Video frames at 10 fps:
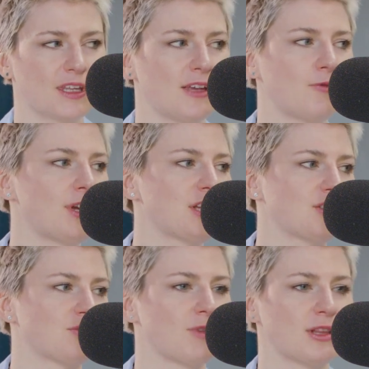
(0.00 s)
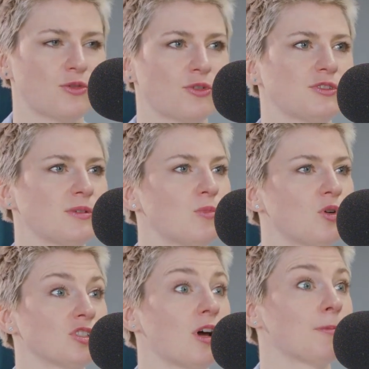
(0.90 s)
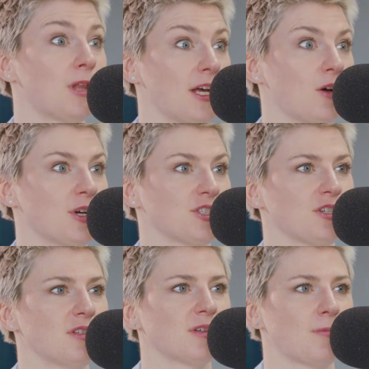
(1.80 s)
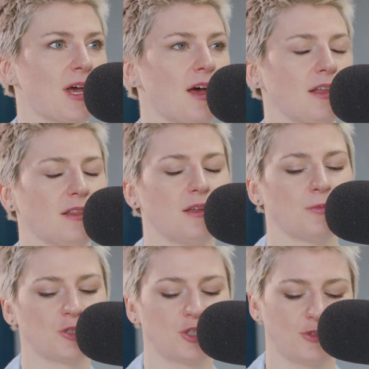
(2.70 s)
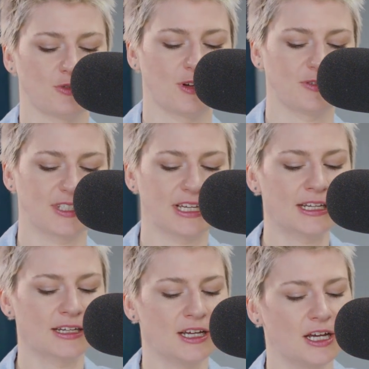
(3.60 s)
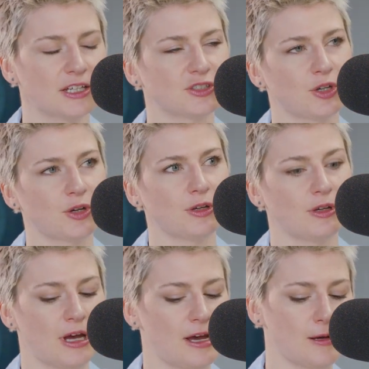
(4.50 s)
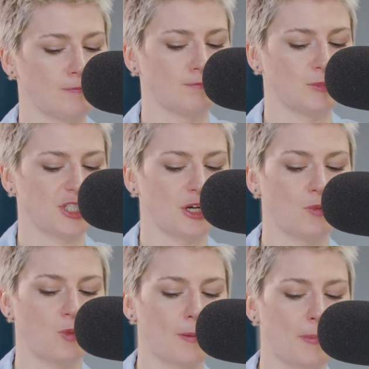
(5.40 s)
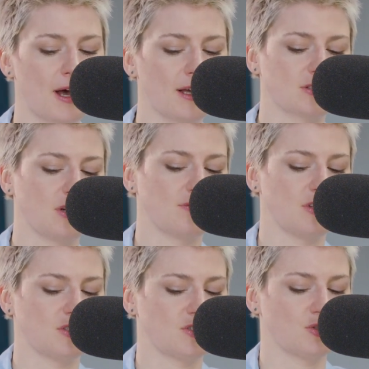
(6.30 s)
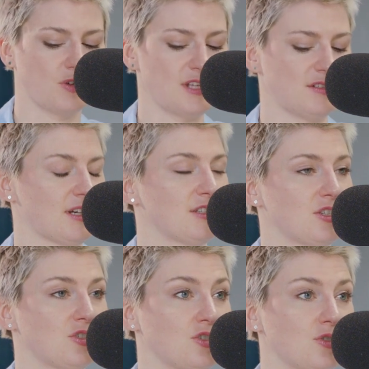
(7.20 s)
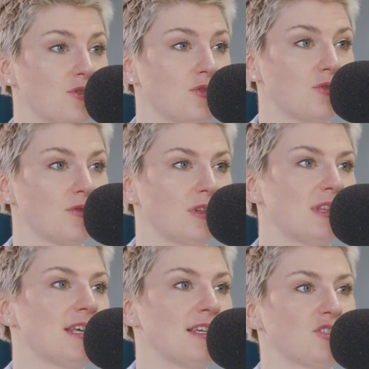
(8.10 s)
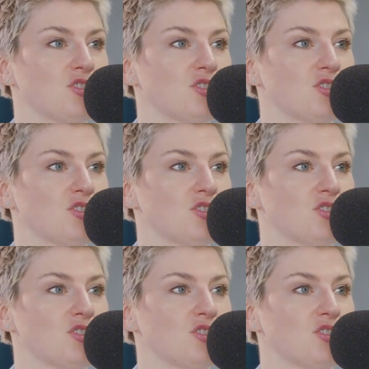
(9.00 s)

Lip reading: if we can just run through some more top-line questions about the producer offset. So, Michele, what parts of the screen sector do these